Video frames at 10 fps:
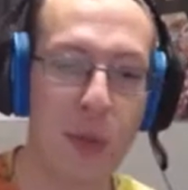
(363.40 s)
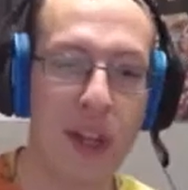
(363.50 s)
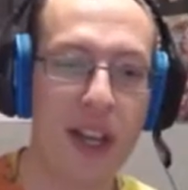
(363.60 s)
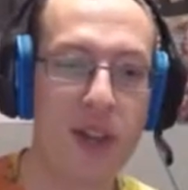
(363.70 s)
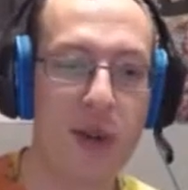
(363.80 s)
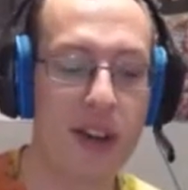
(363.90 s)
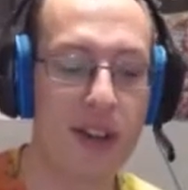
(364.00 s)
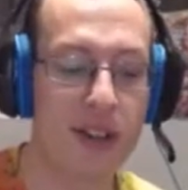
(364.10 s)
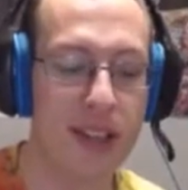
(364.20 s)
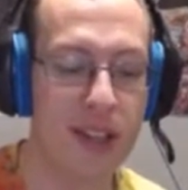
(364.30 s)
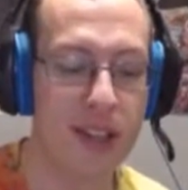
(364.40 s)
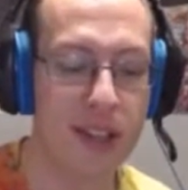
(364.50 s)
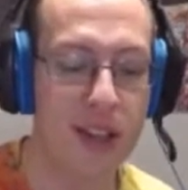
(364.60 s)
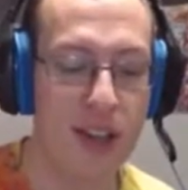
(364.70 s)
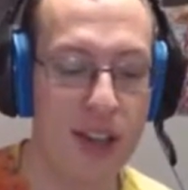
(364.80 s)
planeswalker
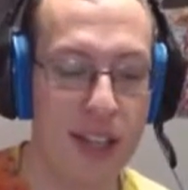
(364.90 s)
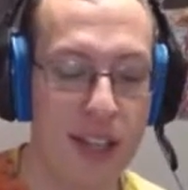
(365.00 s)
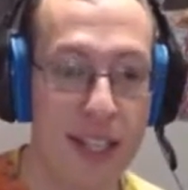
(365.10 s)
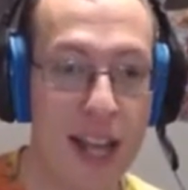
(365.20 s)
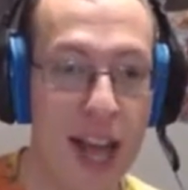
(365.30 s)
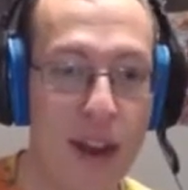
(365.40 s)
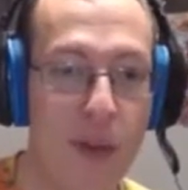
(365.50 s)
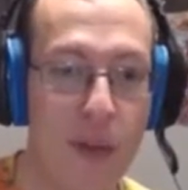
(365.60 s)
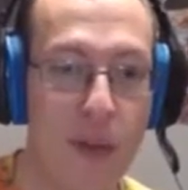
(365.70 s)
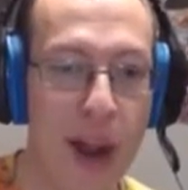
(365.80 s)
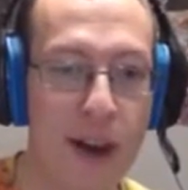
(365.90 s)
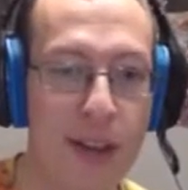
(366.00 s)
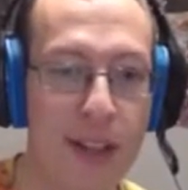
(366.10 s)
that's not overpowered.